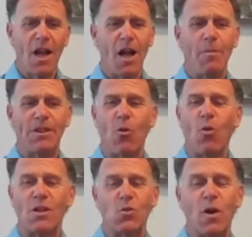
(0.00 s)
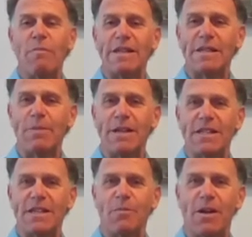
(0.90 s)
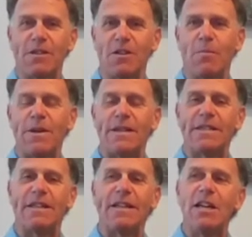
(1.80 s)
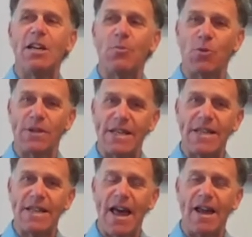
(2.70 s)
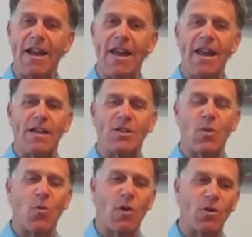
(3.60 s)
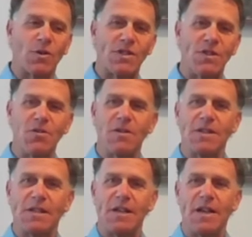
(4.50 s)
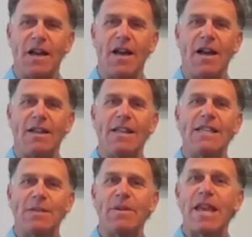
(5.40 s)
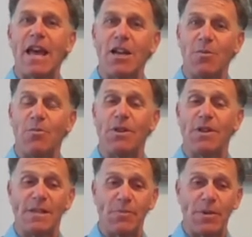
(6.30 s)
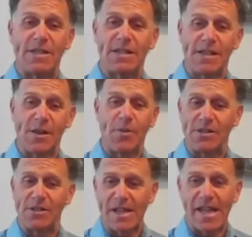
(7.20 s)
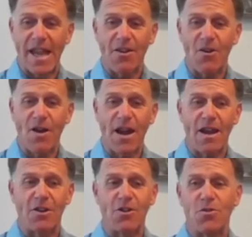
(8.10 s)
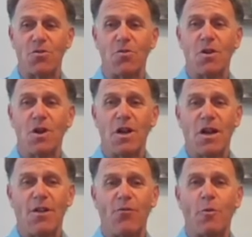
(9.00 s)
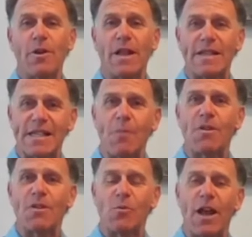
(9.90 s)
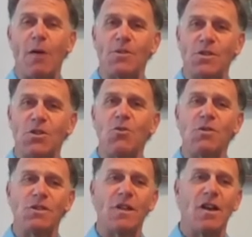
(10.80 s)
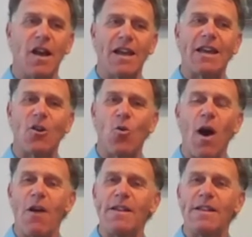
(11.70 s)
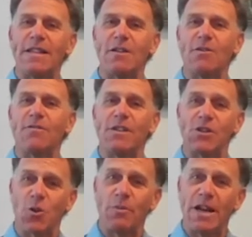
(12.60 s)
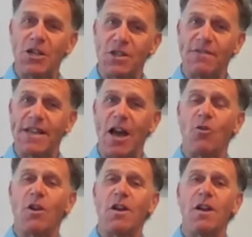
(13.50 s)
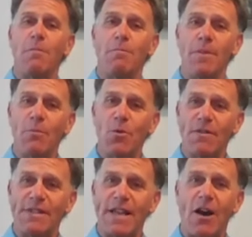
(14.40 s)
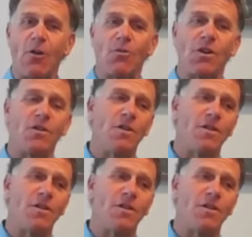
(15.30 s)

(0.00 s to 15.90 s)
But there was one missing piece of the puzzle, a piece that needed to precede that. And as we worked with students, Lisa began to put these pieces of the puzzle together and to formulate something that would help students, again, acquire these skills of discrimination of sound, memory of sound,